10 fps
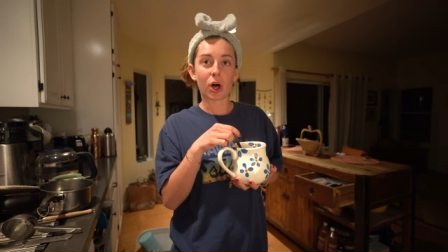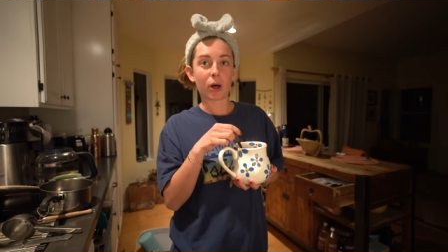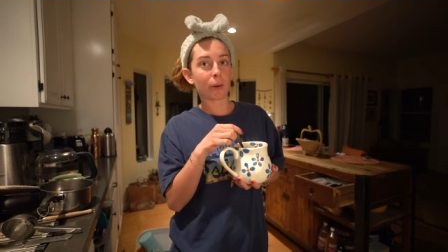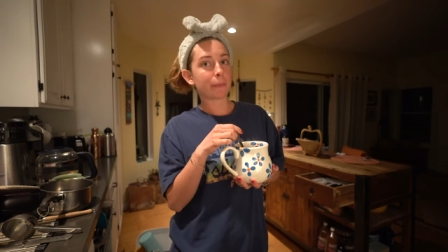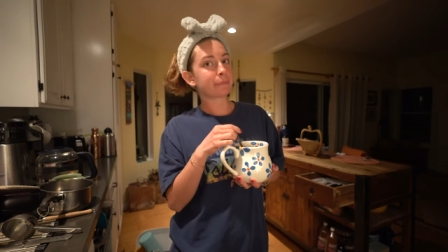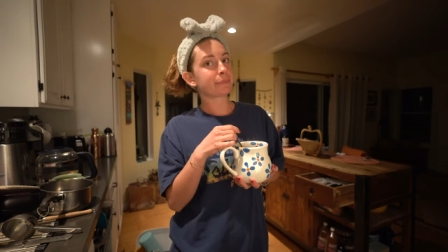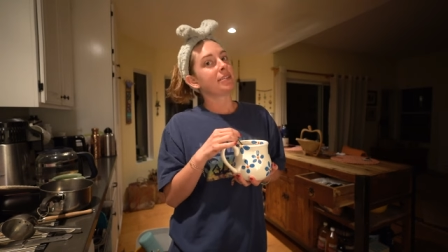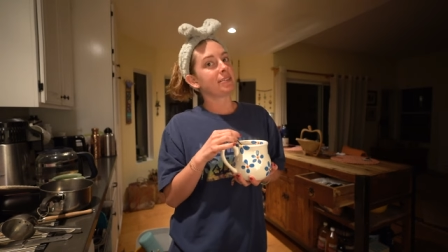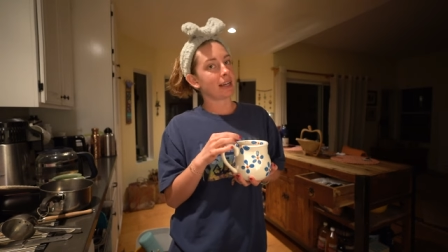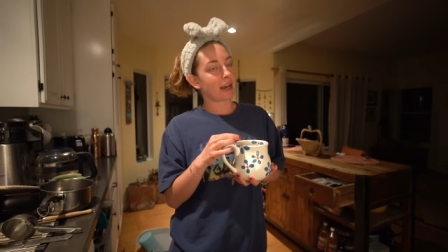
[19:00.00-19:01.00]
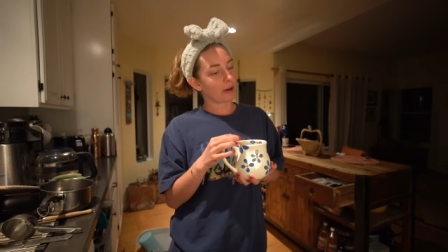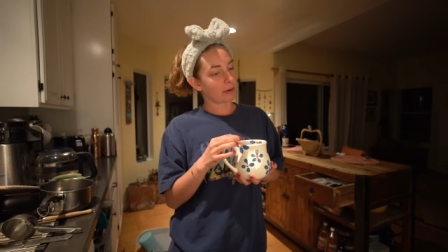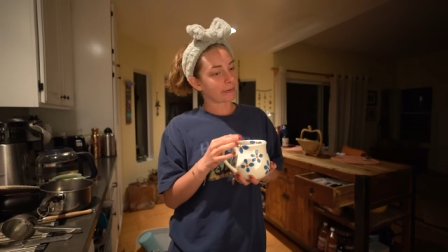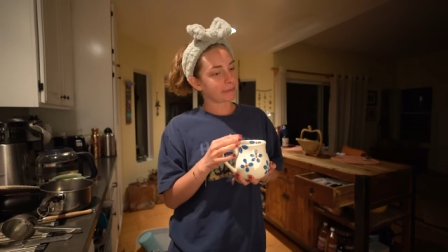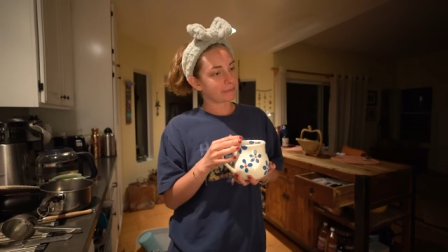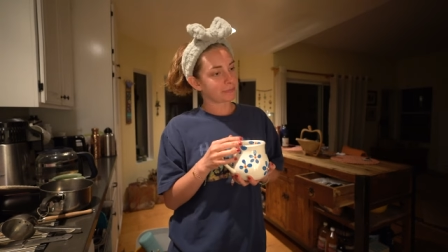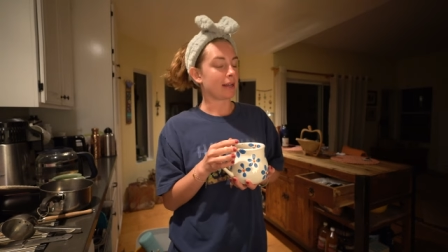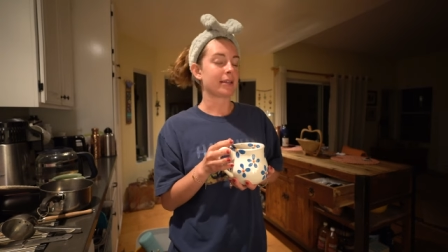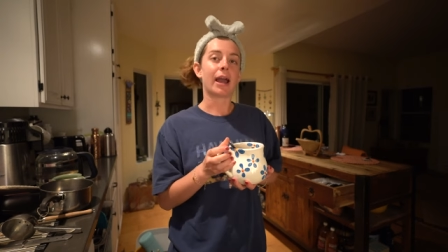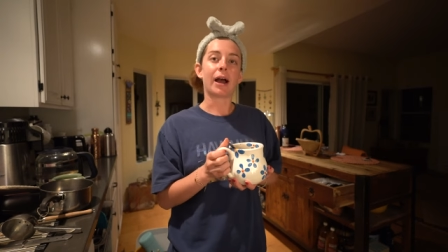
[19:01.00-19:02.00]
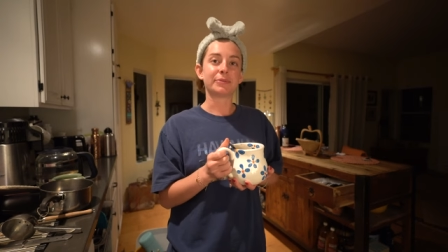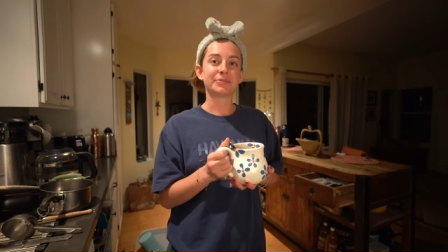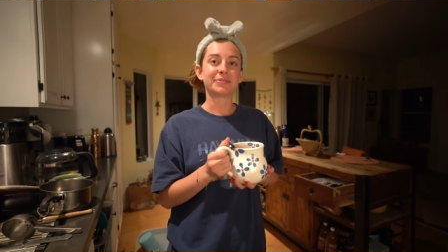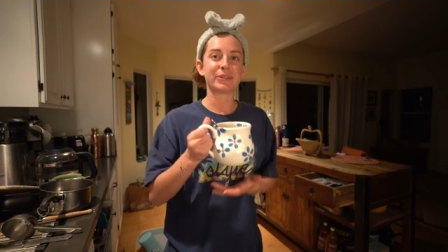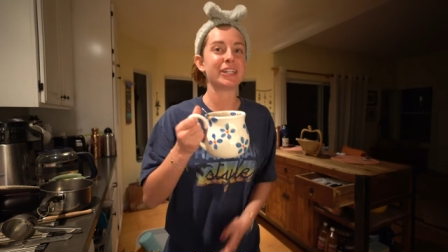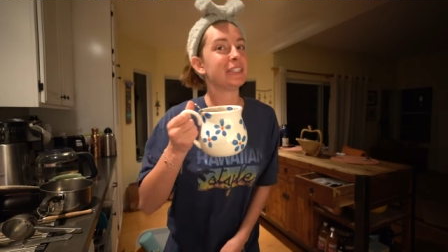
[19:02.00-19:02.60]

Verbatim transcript: calm down. And yeah, I'm gonna